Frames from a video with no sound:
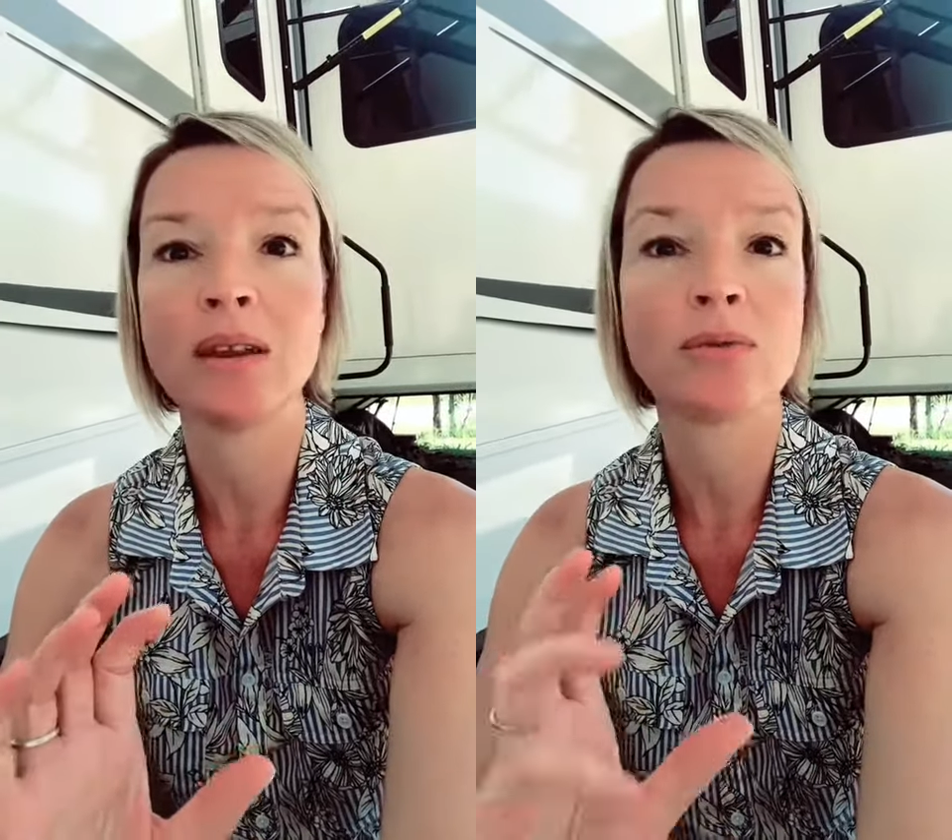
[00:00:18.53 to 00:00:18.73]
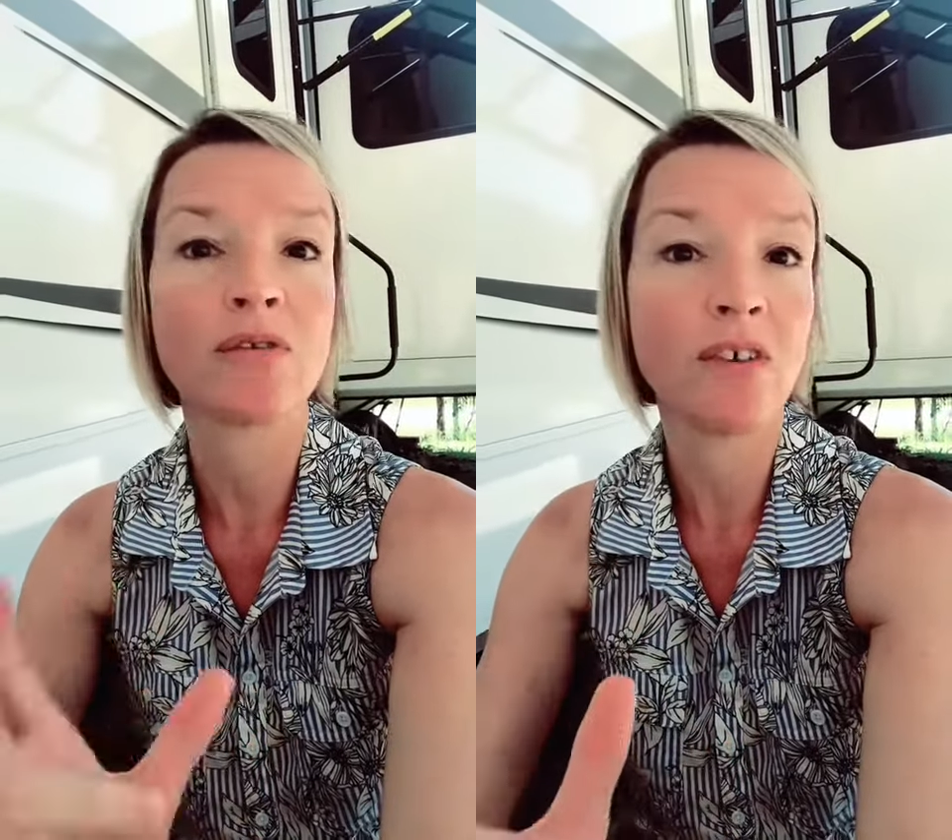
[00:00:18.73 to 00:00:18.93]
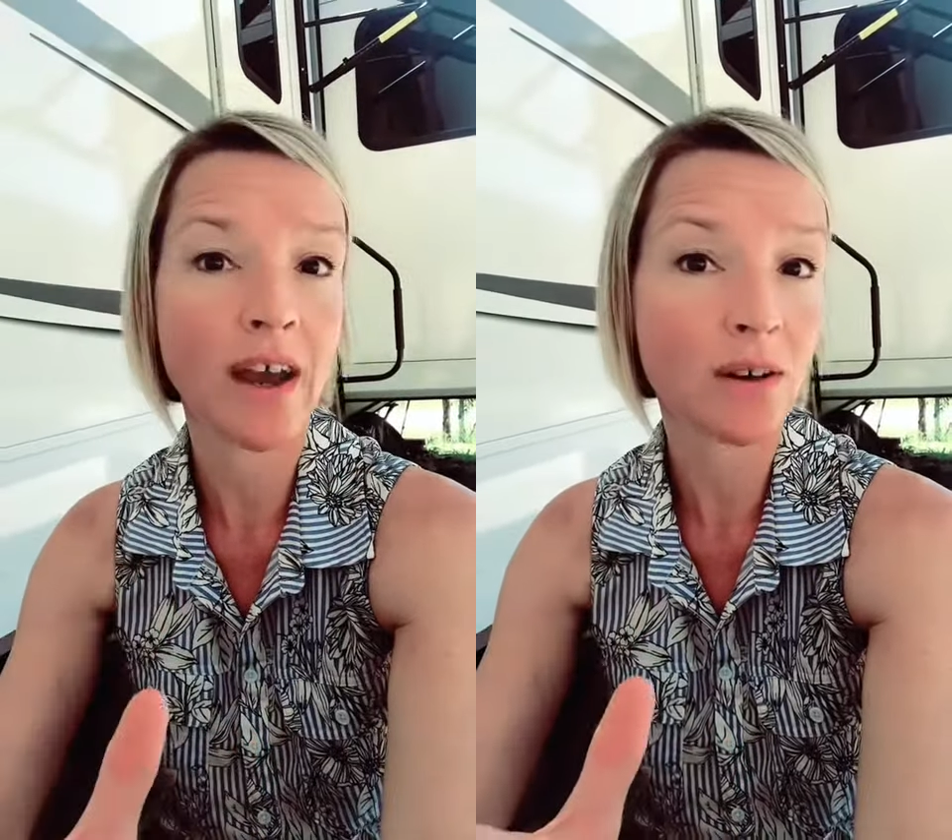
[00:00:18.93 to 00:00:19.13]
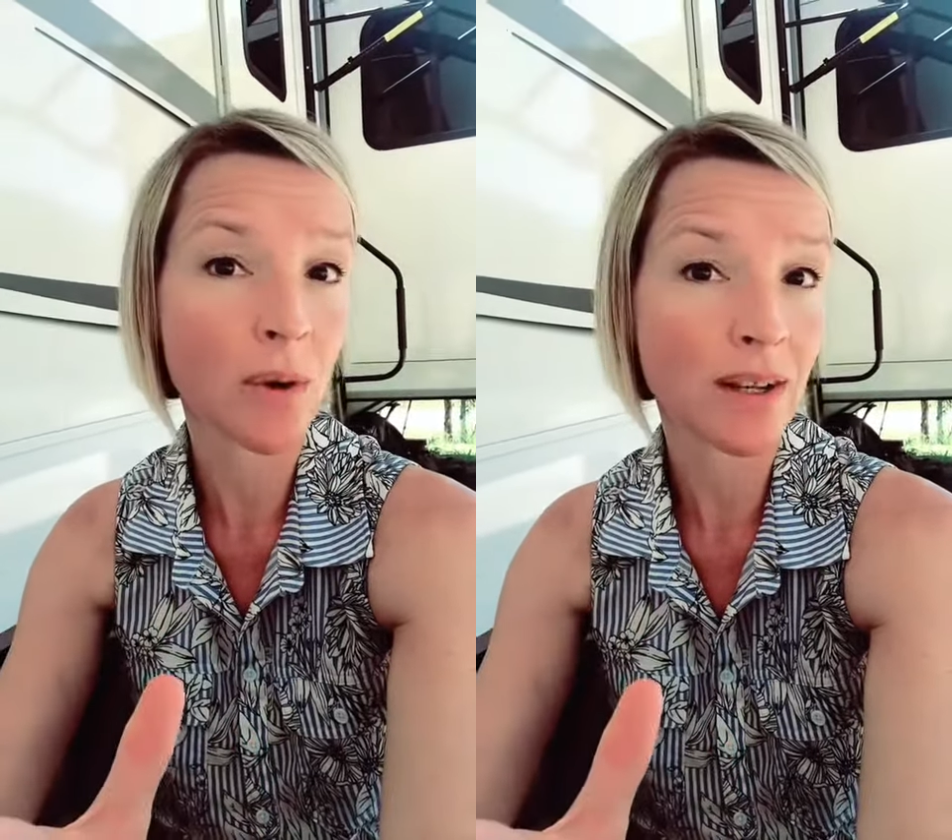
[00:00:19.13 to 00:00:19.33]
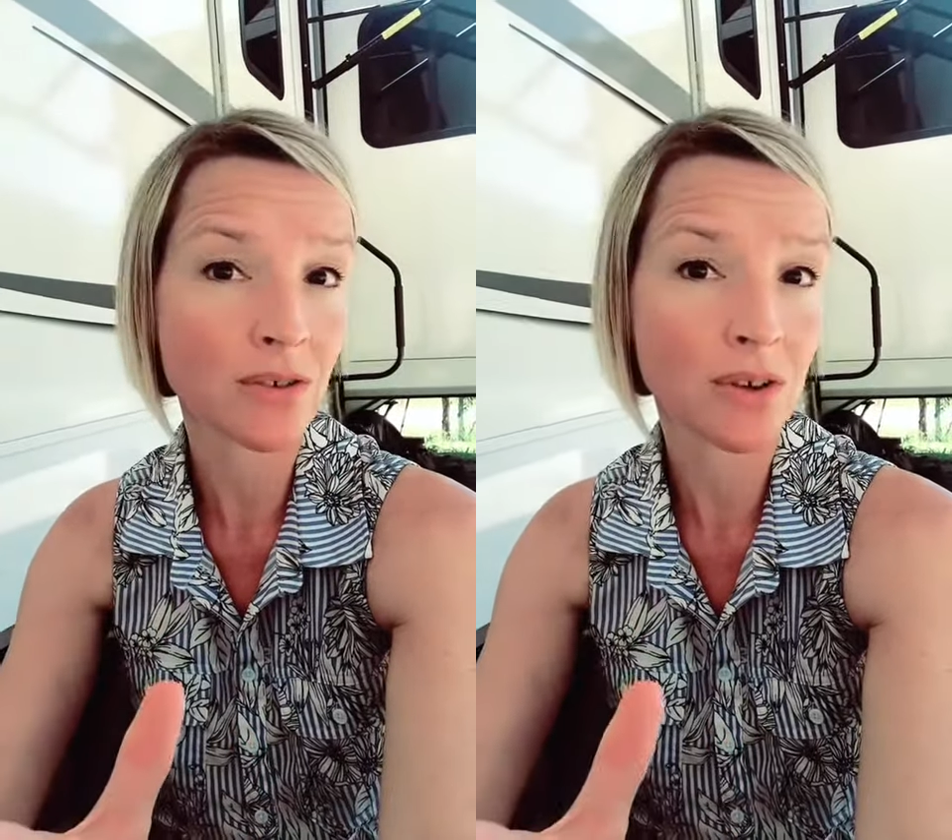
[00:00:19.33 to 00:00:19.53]
refined
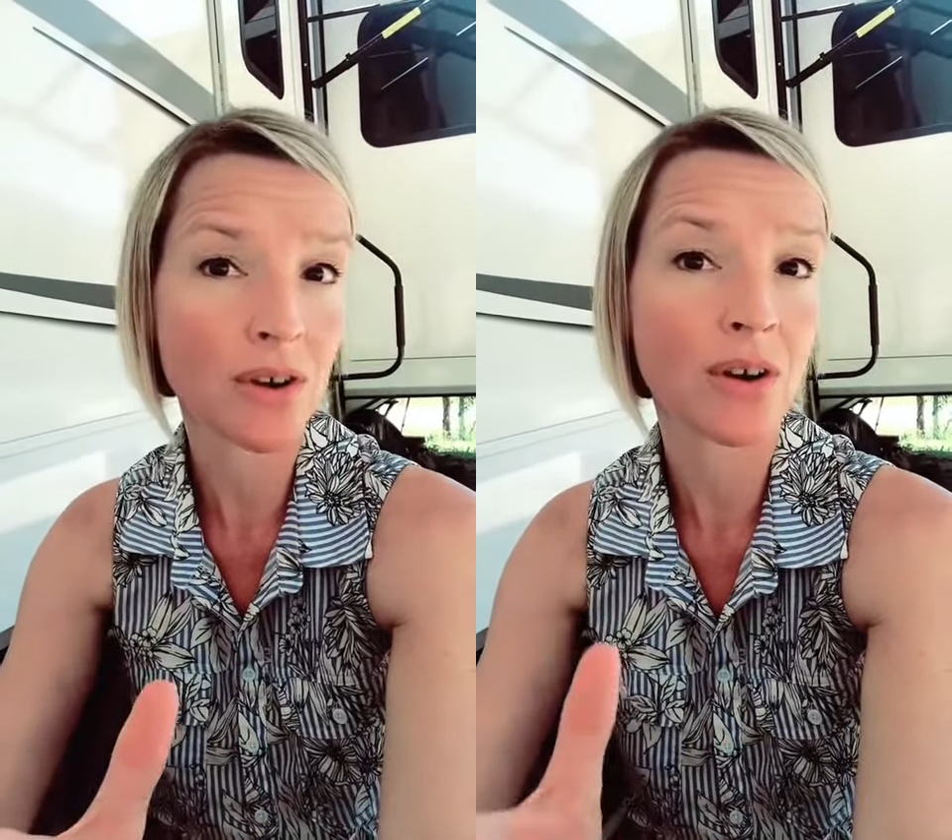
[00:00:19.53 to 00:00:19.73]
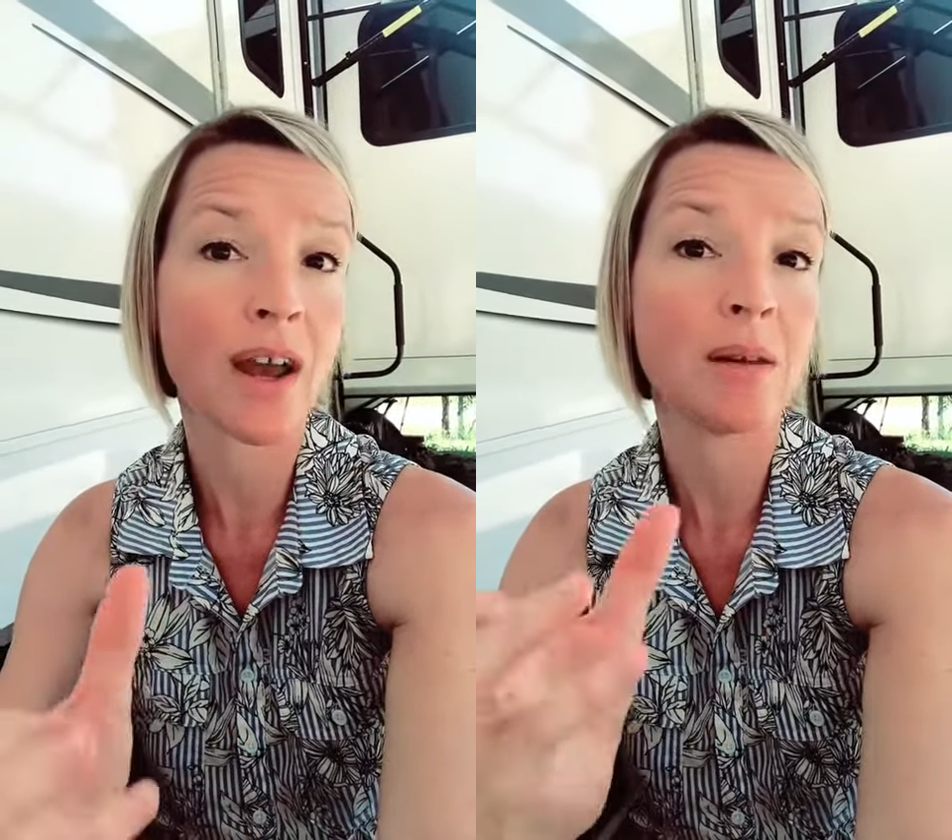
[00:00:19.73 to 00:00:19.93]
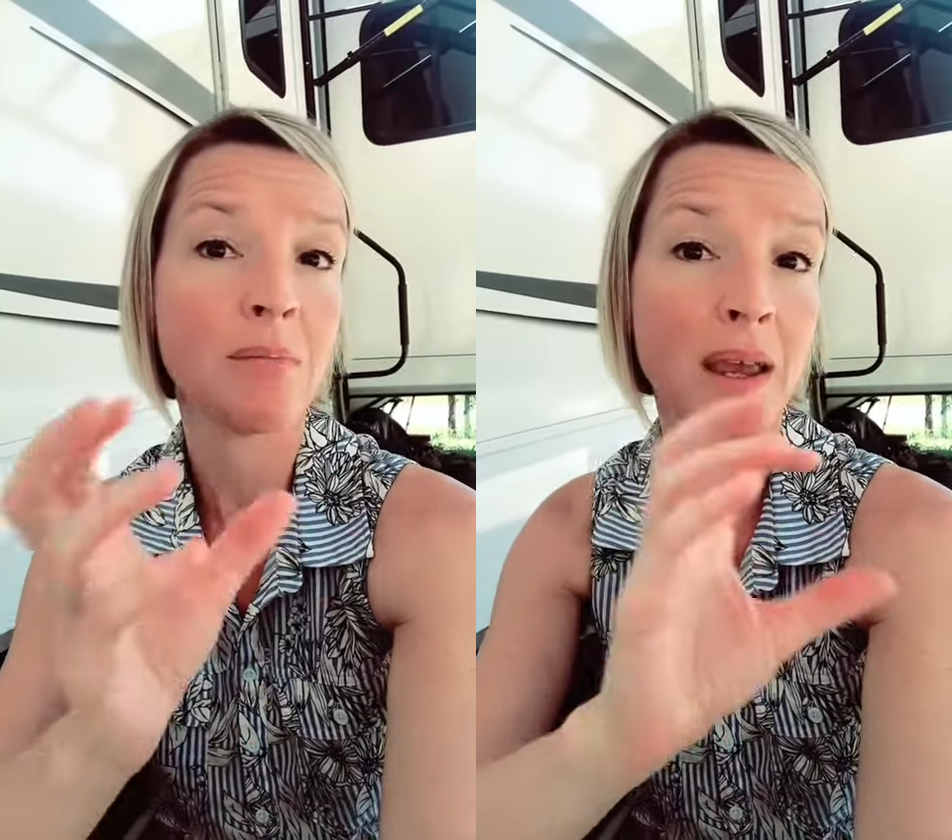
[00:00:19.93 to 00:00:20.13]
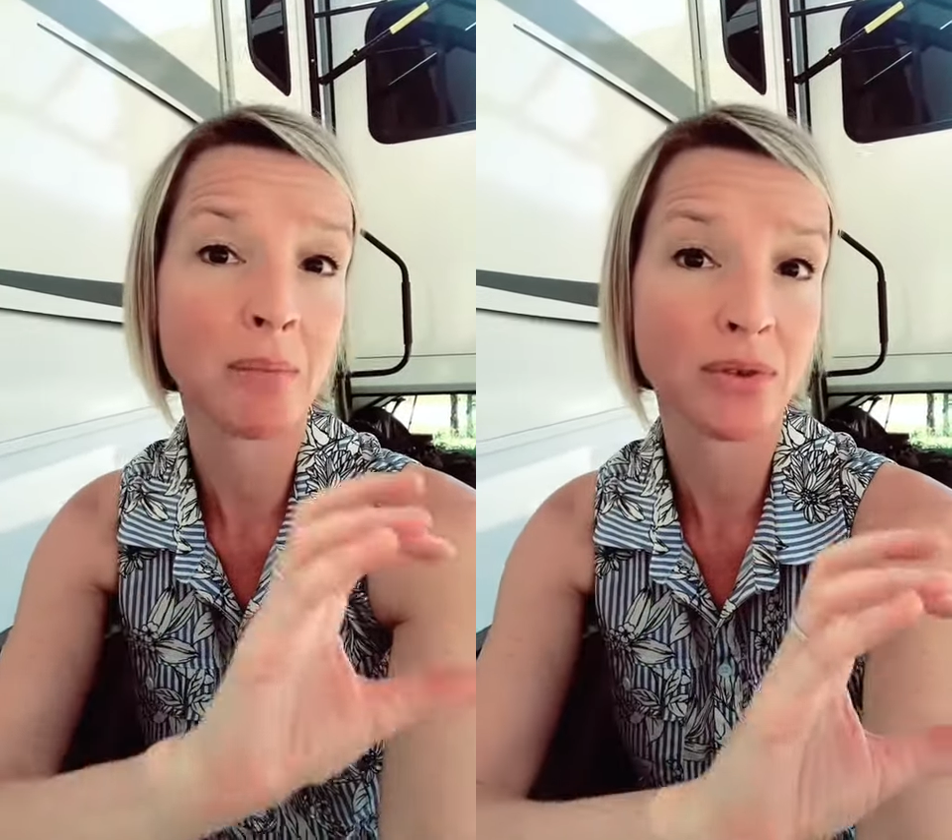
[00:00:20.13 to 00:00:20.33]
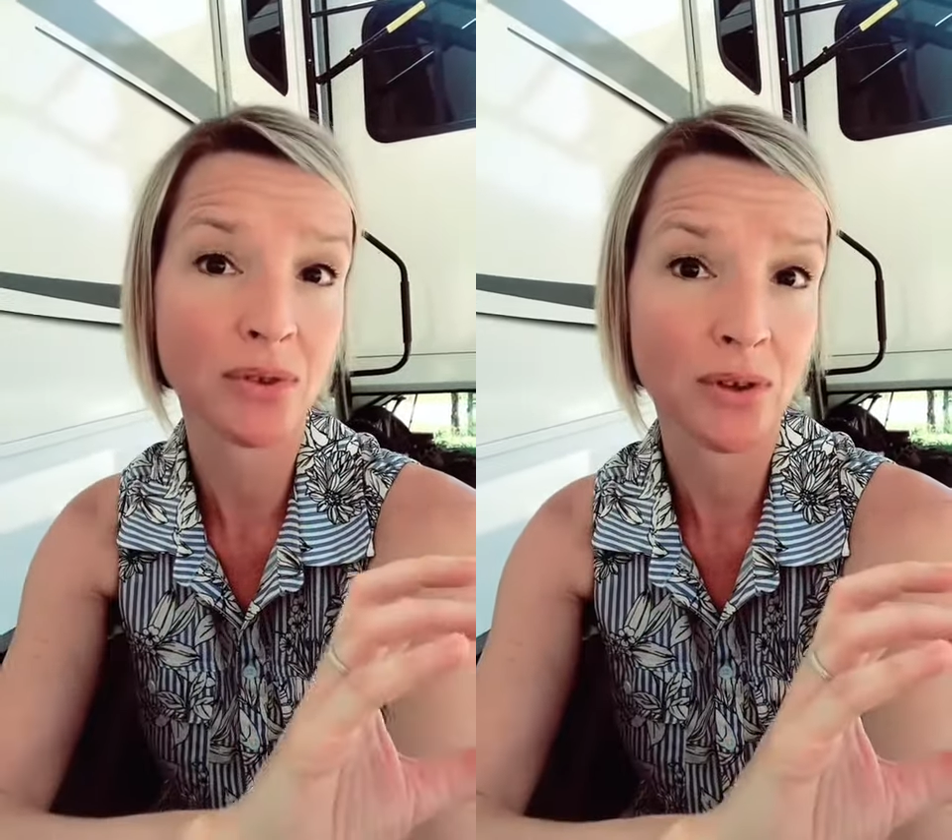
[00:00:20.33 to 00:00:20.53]
white sugar and
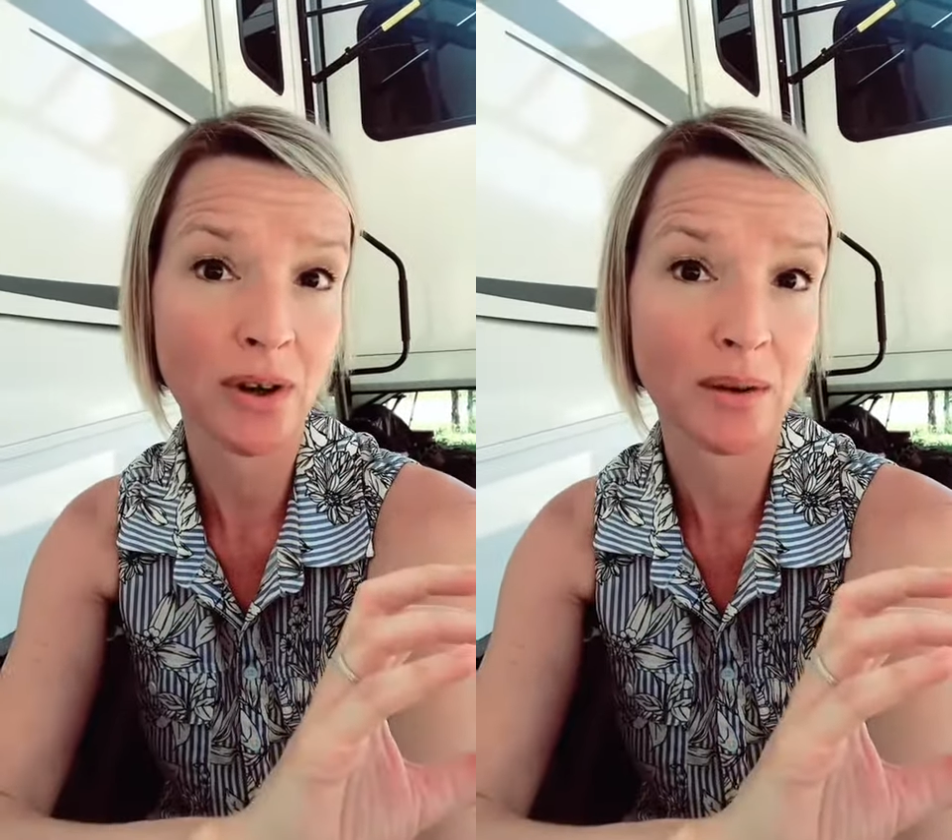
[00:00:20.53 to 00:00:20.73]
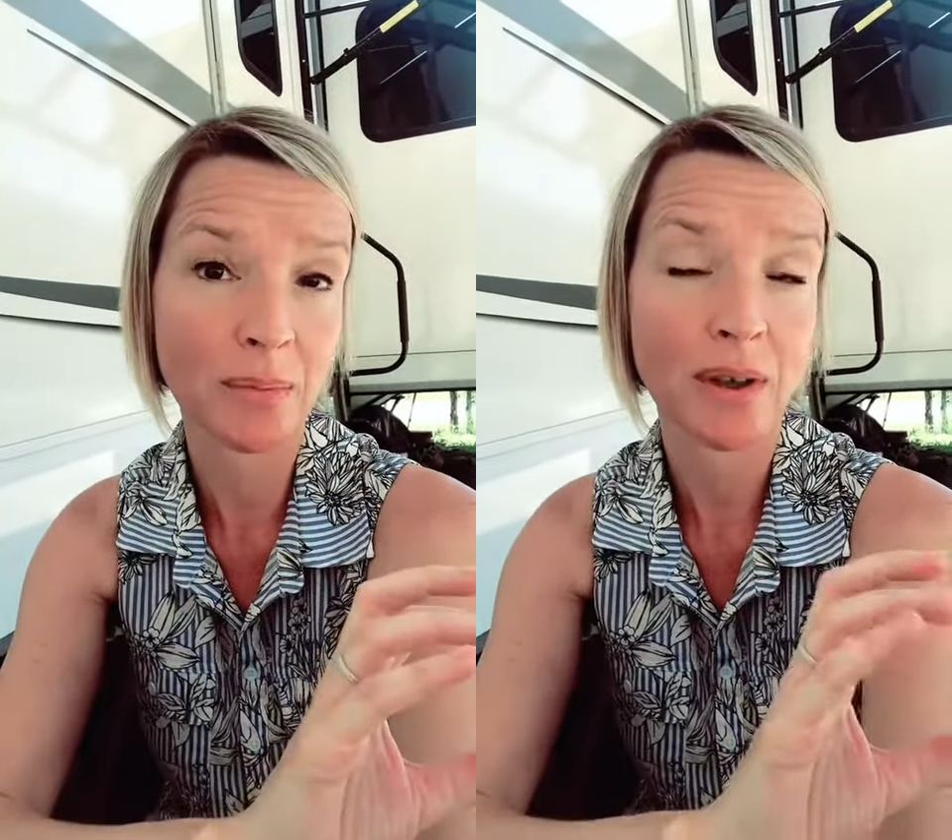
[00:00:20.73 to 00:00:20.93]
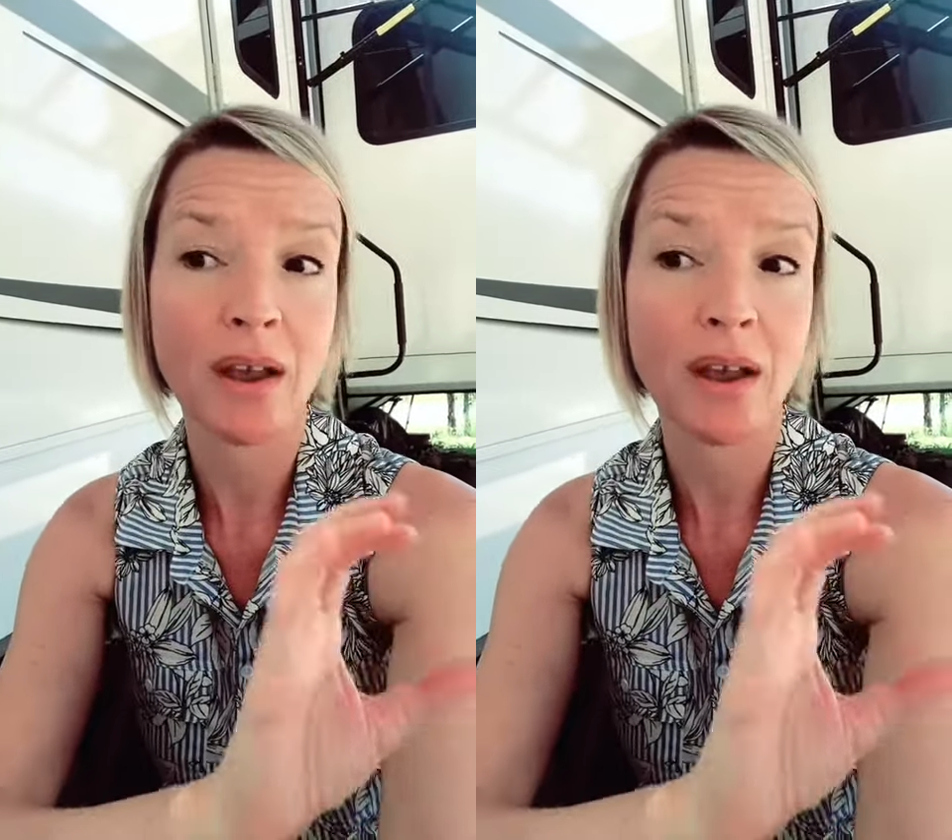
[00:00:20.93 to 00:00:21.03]
maple syrup.